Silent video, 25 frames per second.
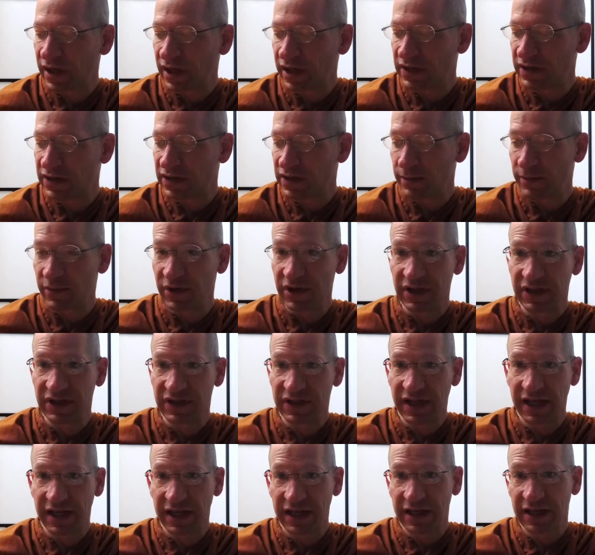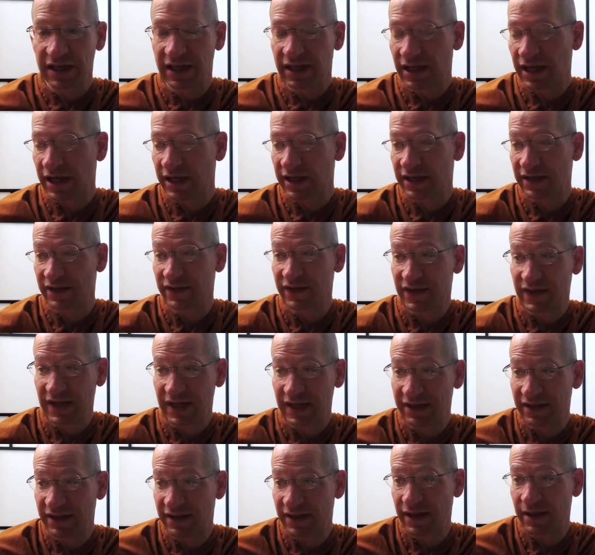somebody has taken it, I can
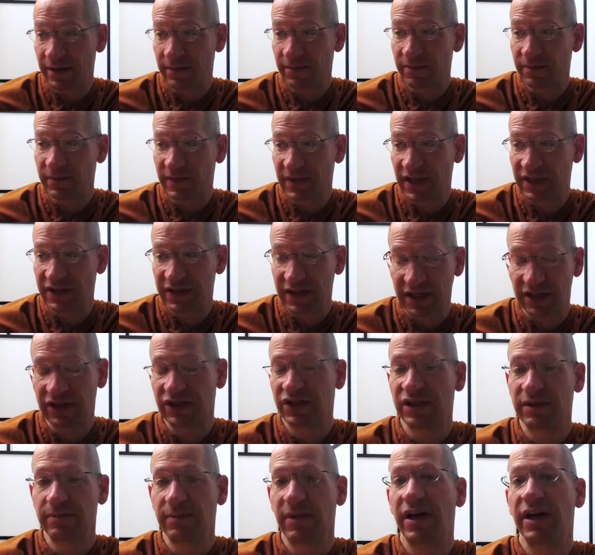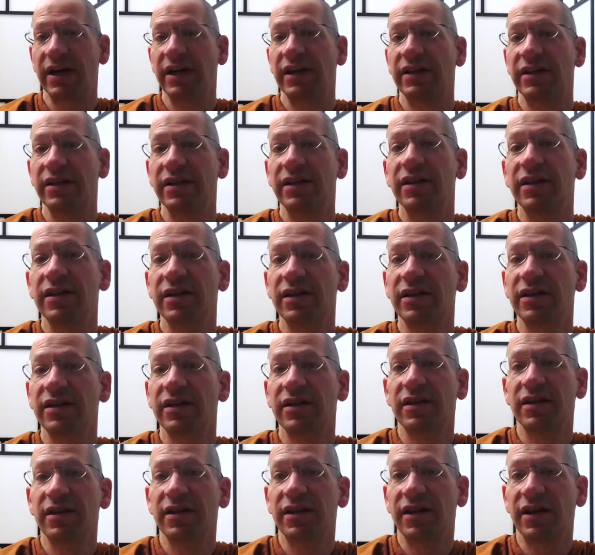say to them, that's actually mine.
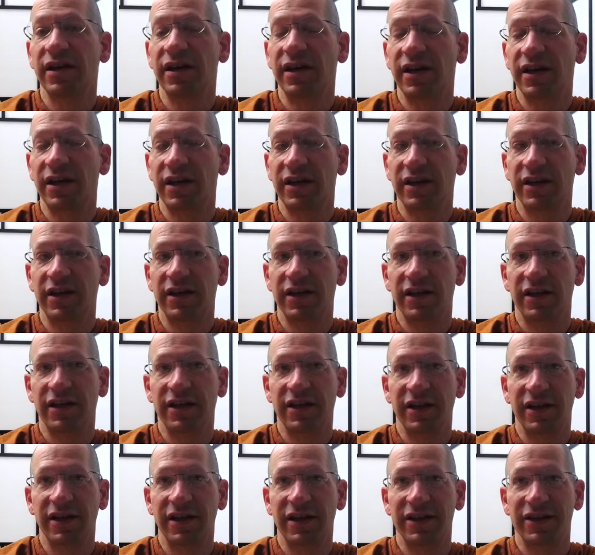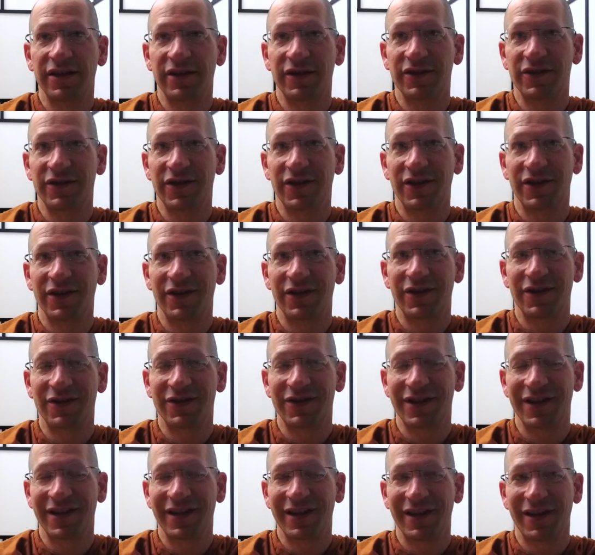And there's a
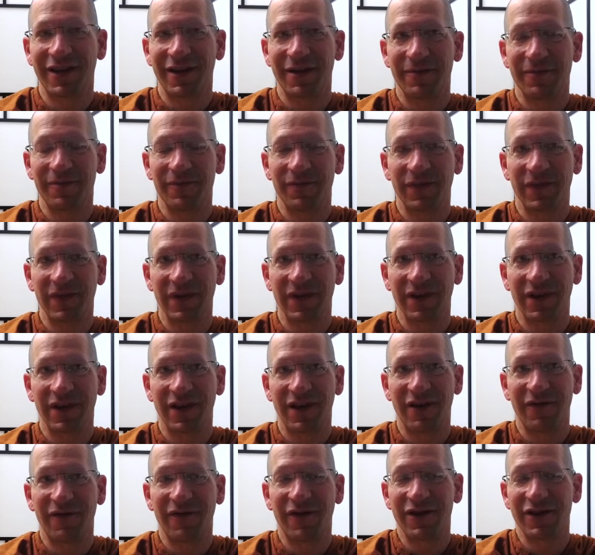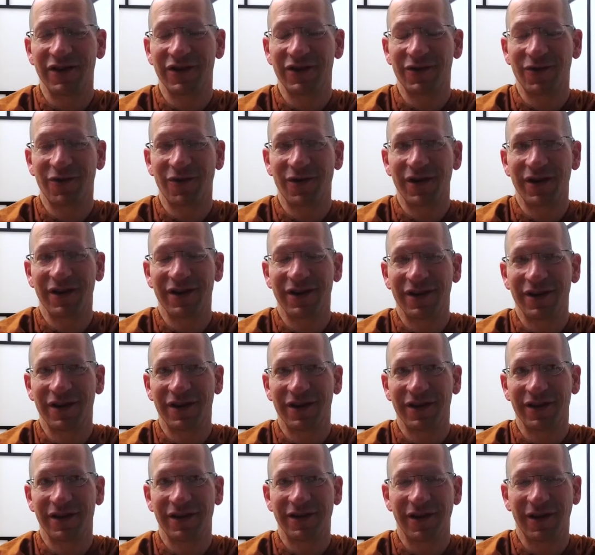funny story,
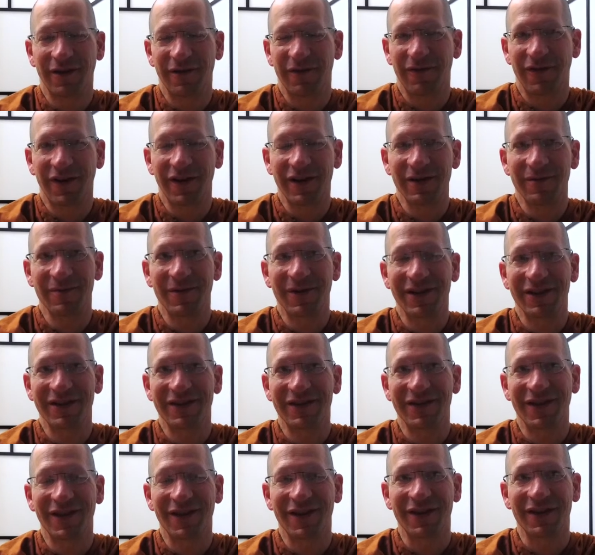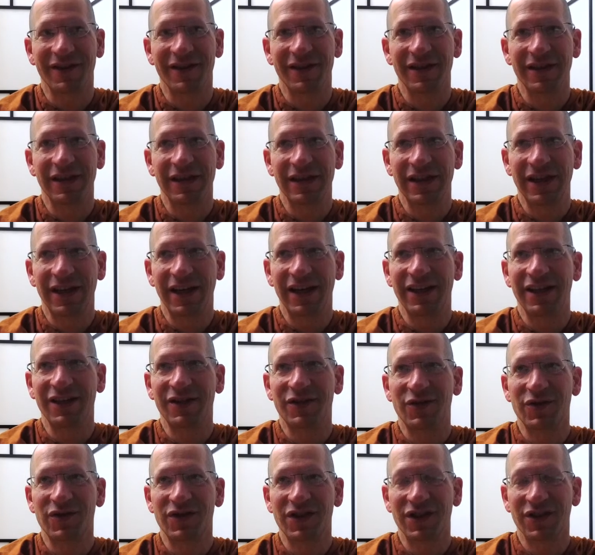not funny, but it's an
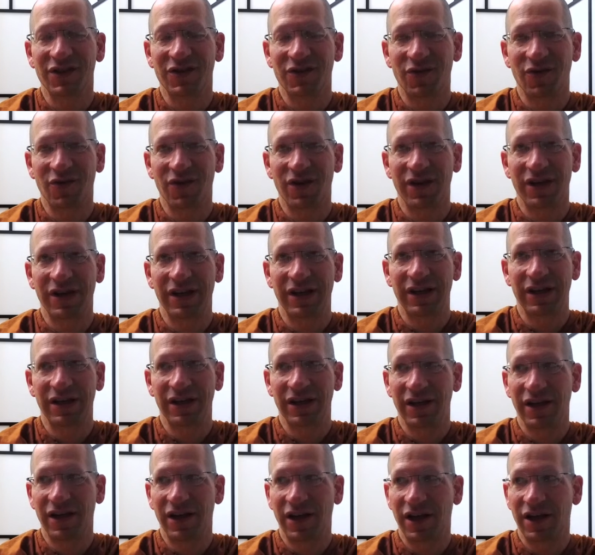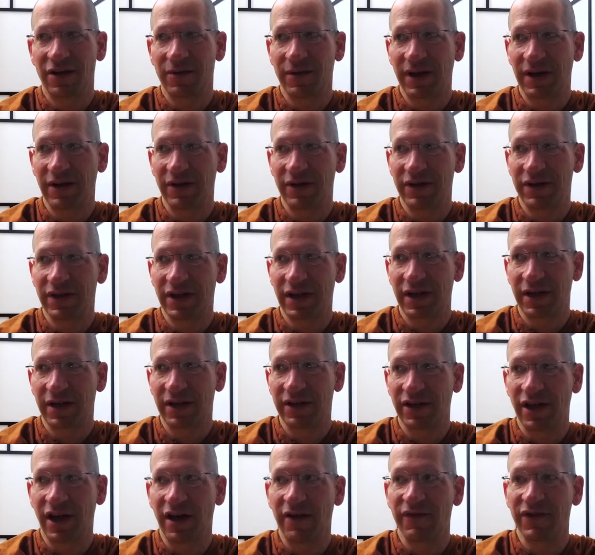interesting story around
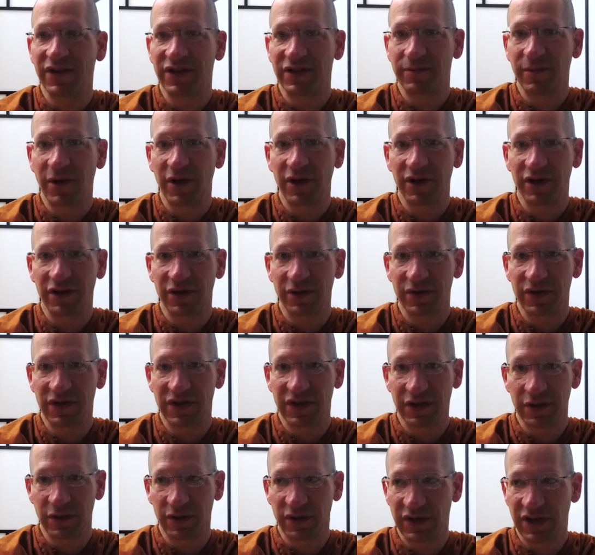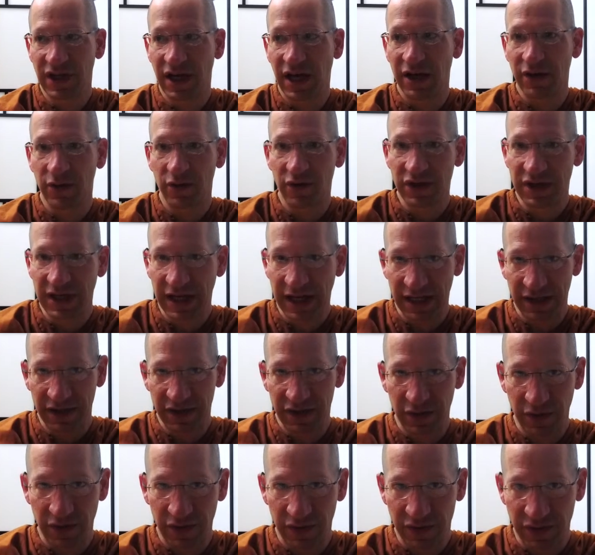a novice monk who's not
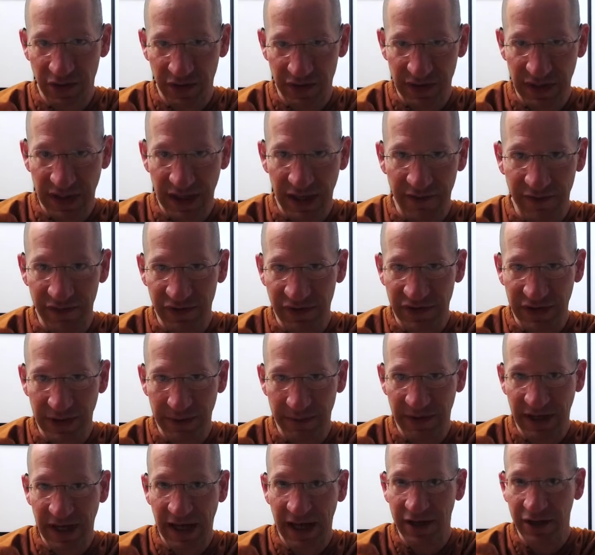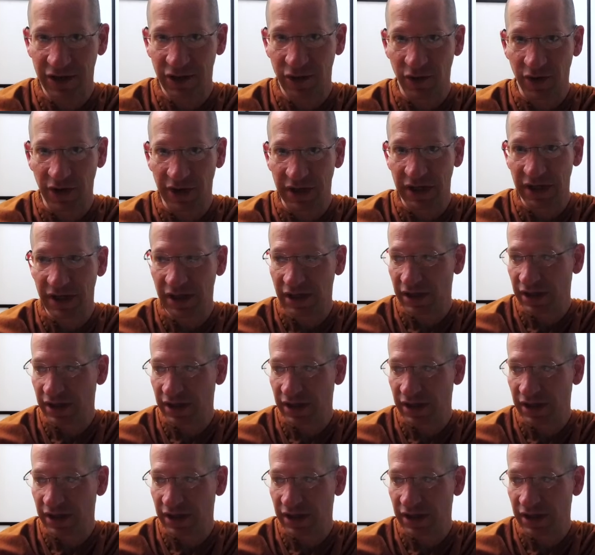ordained, so doesn't have the same category